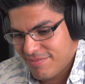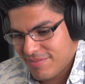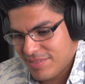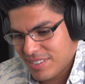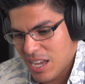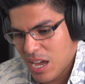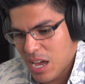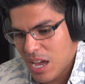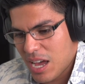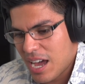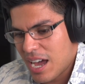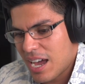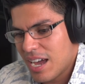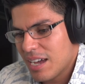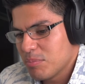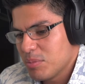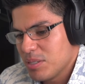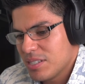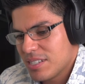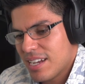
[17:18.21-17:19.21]

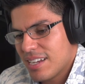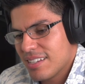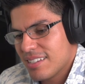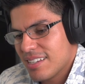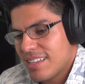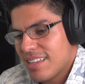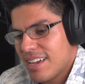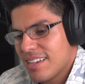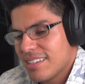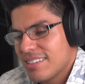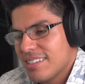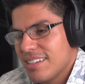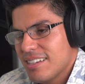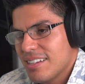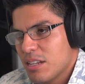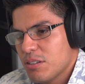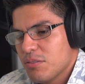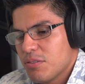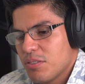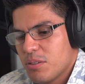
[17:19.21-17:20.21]
besides that I see an
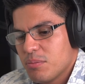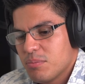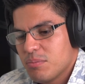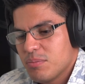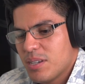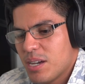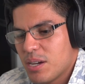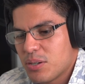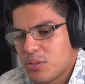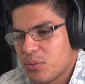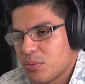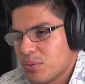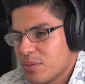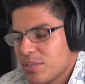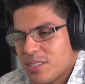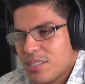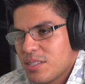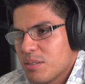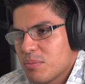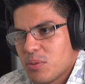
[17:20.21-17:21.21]
end for them. I don't
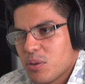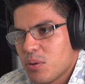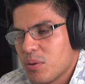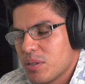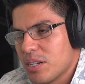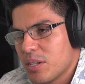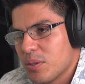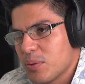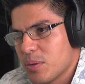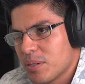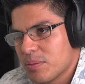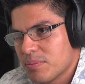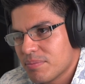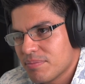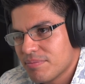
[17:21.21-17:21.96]
see them going anywhere.